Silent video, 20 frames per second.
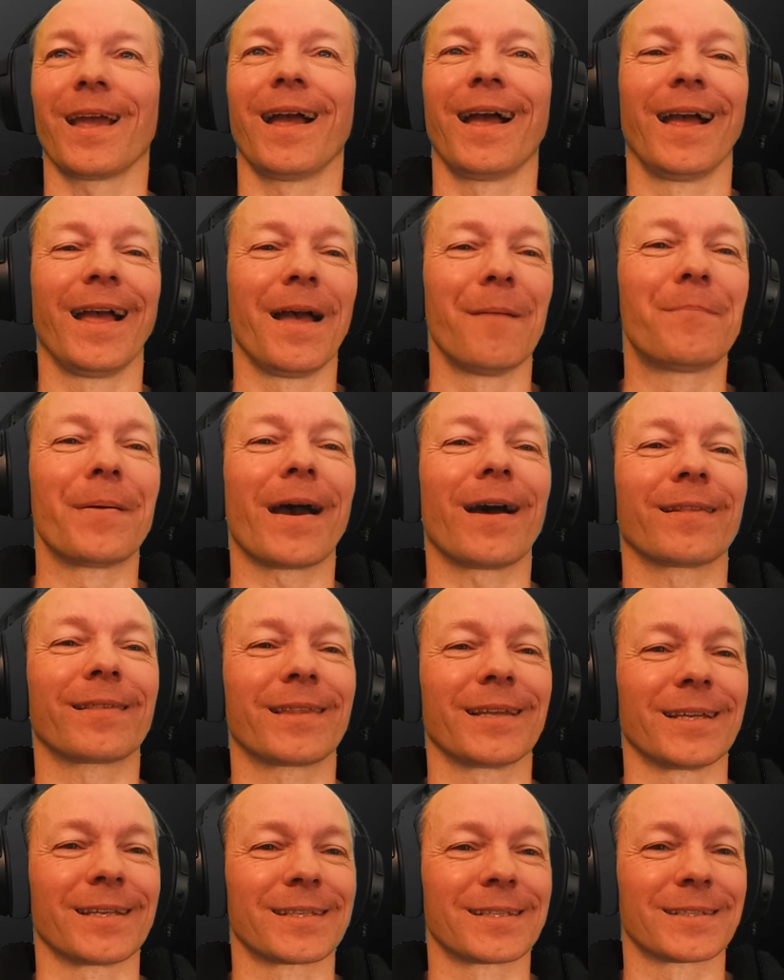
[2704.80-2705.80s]
about
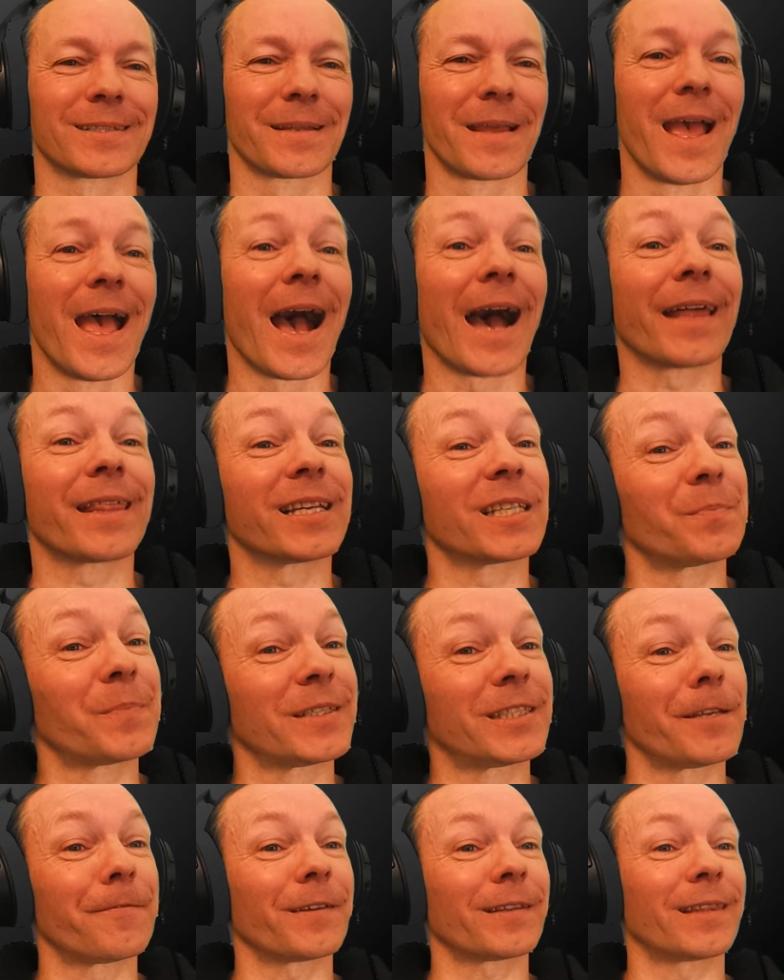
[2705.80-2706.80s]
this? Are there
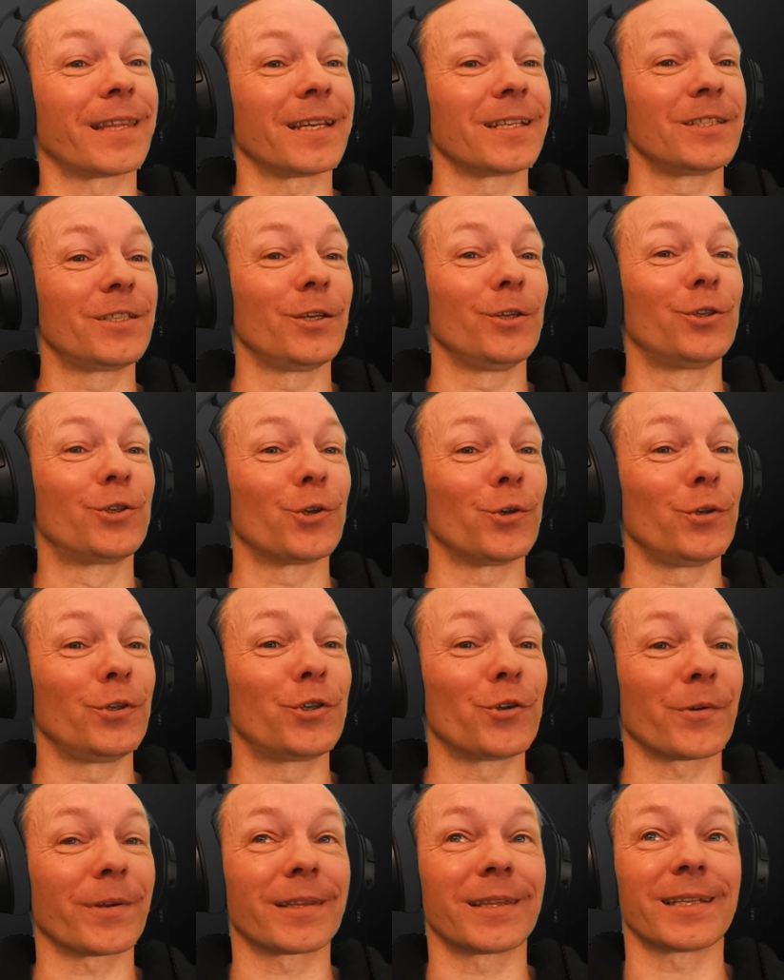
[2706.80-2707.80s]
specific things you do
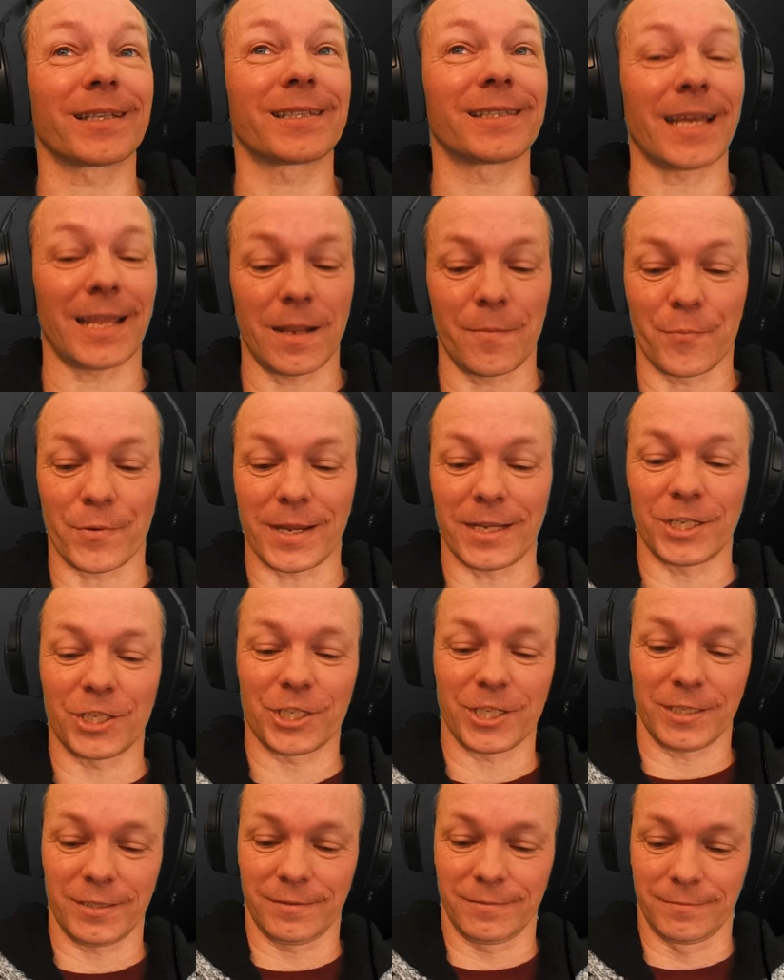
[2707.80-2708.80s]
during this
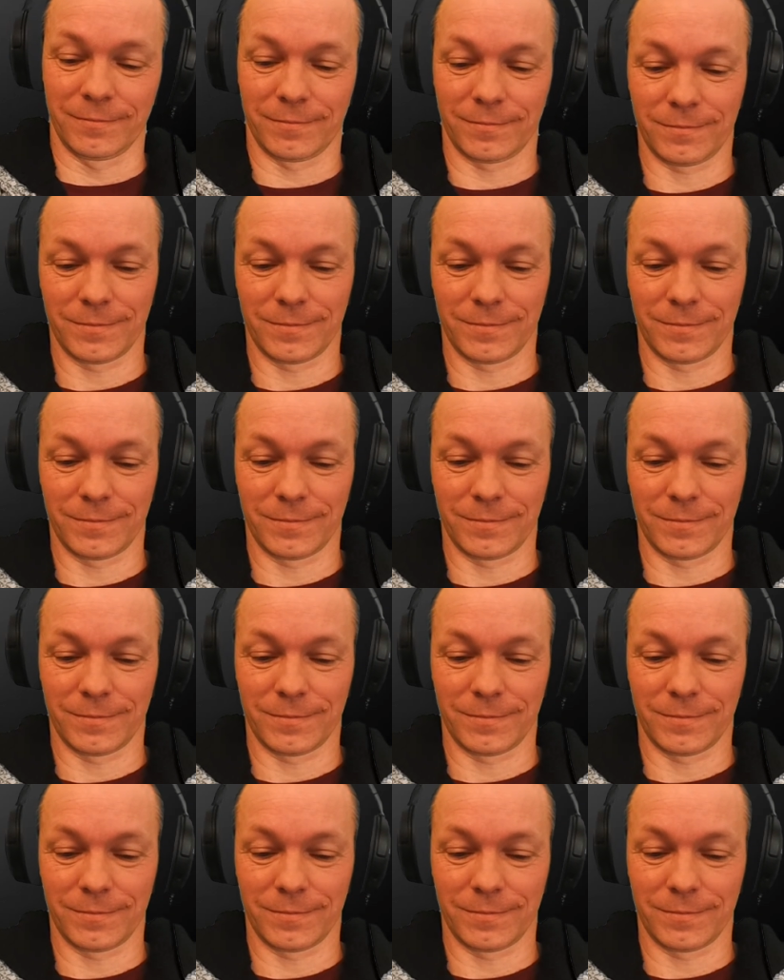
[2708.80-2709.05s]
celebration?